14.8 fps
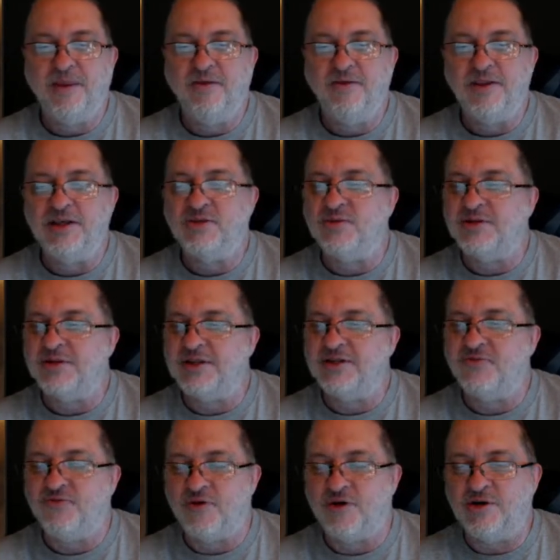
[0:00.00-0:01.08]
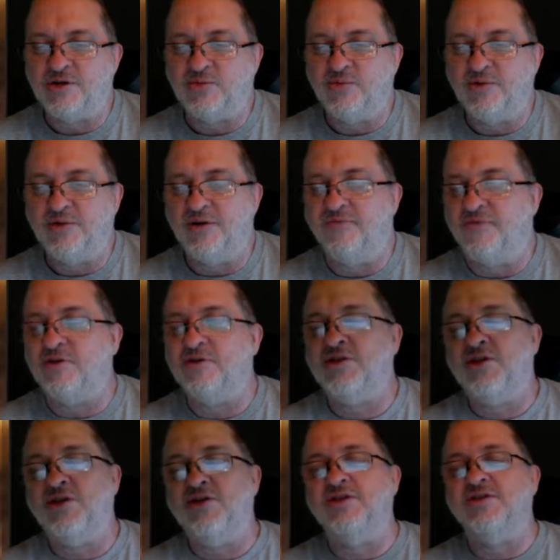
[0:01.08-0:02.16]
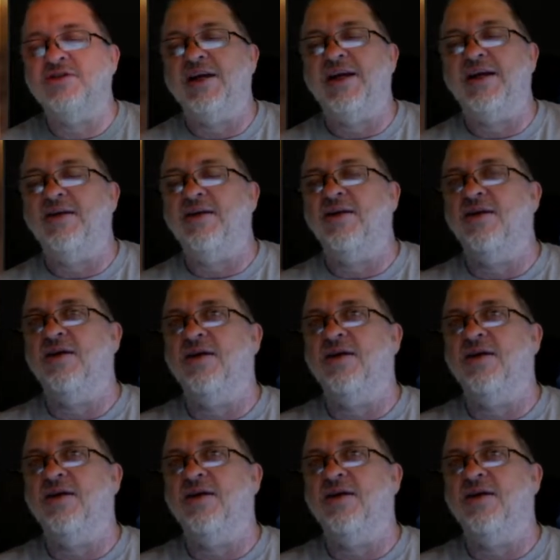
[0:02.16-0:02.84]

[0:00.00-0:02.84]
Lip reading: This was his first one. The first two you seen,